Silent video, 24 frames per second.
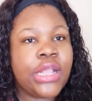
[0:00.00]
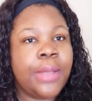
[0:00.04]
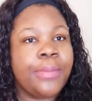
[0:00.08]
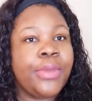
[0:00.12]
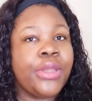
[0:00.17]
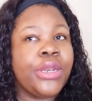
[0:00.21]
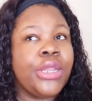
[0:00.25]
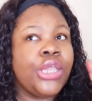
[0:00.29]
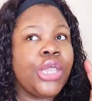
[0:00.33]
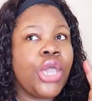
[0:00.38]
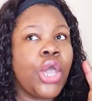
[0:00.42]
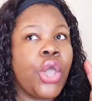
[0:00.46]
so I'm
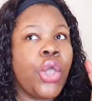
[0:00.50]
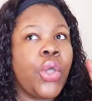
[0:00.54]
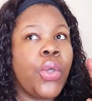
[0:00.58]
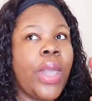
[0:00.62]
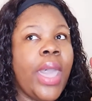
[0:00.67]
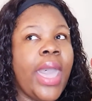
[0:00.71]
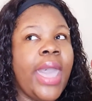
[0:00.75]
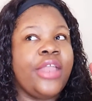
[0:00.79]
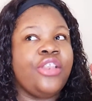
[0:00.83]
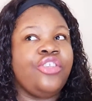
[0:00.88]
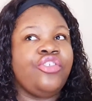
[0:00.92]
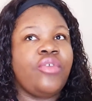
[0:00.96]
going to go
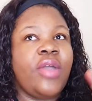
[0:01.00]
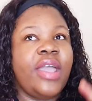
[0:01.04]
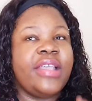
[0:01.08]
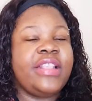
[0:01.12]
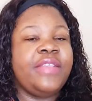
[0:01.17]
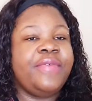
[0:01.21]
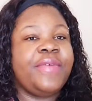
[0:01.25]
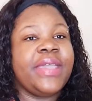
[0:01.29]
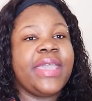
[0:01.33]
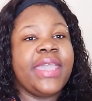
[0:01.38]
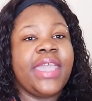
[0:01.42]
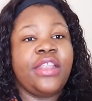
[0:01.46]
and try
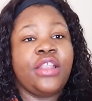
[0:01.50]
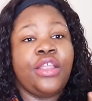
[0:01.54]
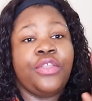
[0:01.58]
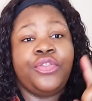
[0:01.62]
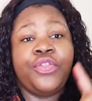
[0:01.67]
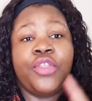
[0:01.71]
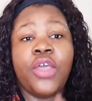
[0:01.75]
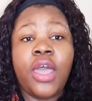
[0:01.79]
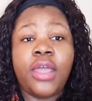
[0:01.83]
see if I can get the